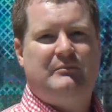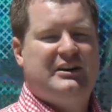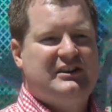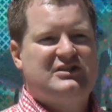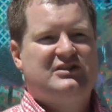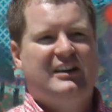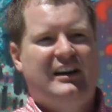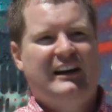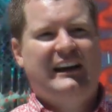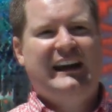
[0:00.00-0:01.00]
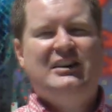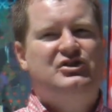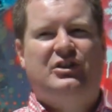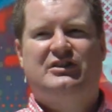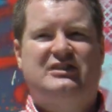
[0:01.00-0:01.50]
because
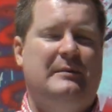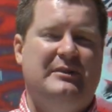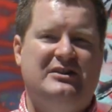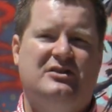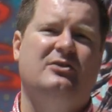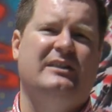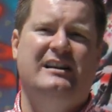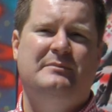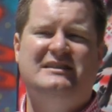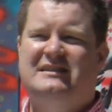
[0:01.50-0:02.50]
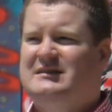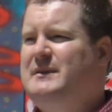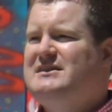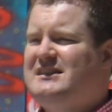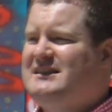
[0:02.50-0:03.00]
insurance companies are going out of business.
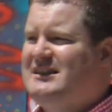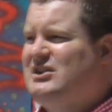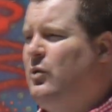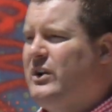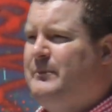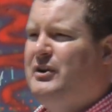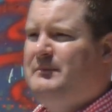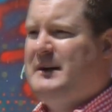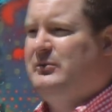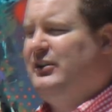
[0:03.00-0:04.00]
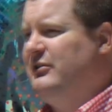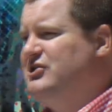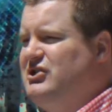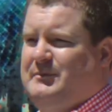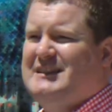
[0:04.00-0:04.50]
Businesses don't want to put people in
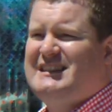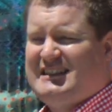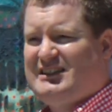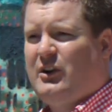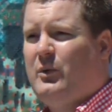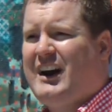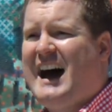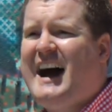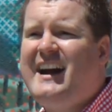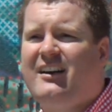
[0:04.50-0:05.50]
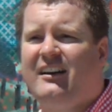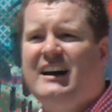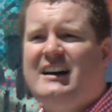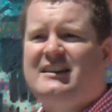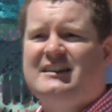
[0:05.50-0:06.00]
their insurance. Businesses don't want to
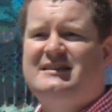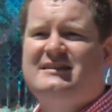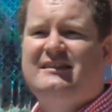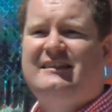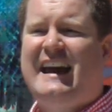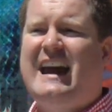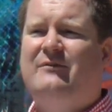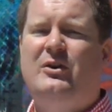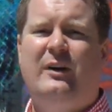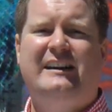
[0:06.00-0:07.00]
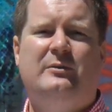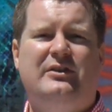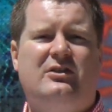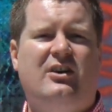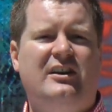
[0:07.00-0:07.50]
hire because they have no idea
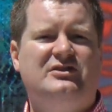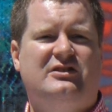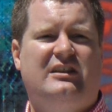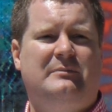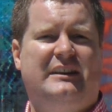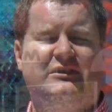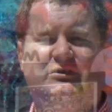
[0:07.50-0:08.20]
what their costs are going to be